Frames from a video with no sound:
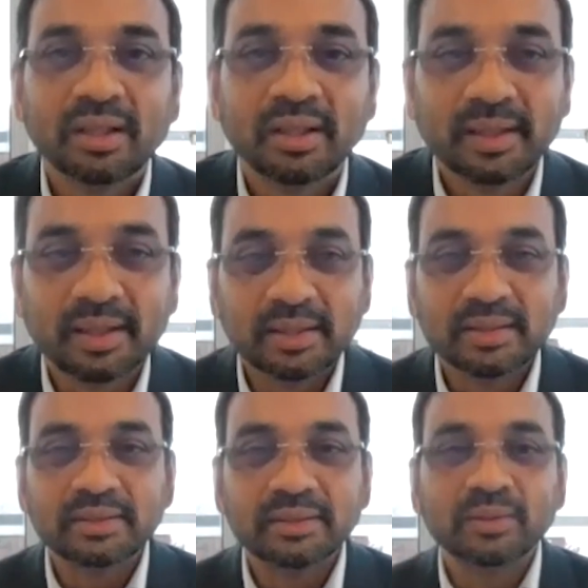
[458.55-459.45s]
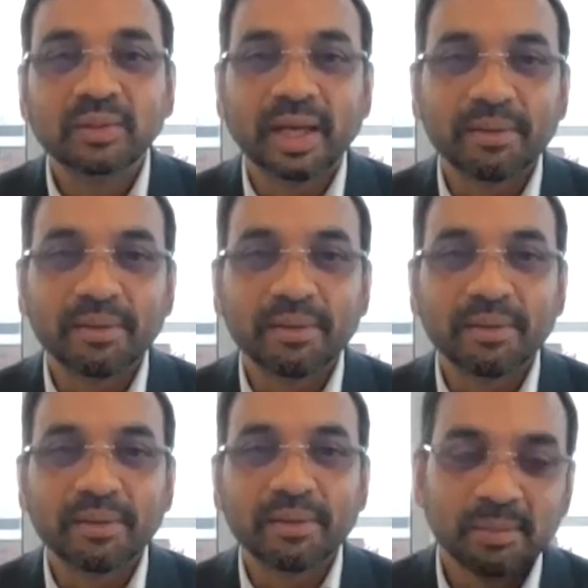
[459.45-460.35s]
to drive
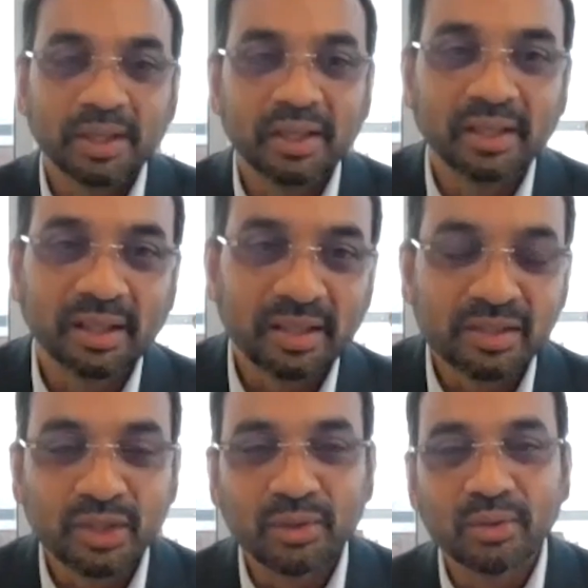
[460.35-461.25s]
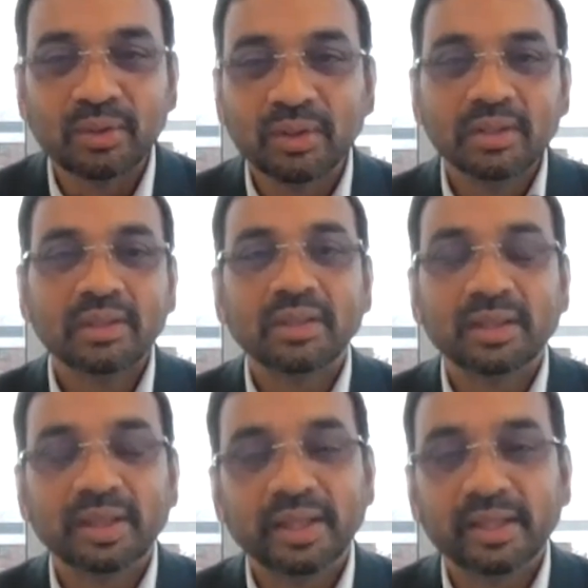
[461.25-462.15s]
sustainability and net zero
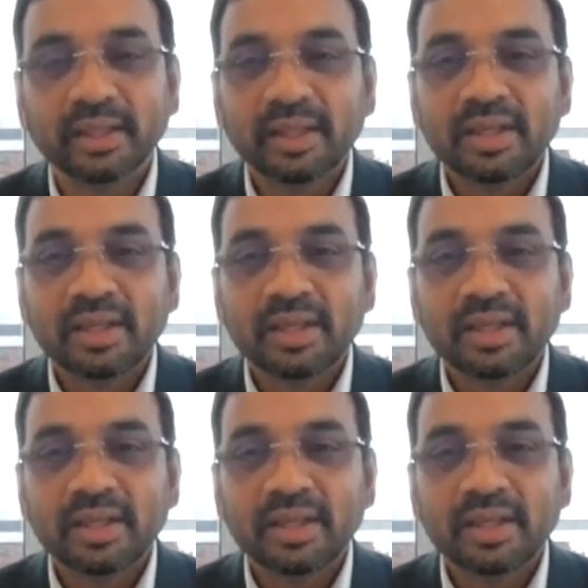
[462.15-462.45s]
in it.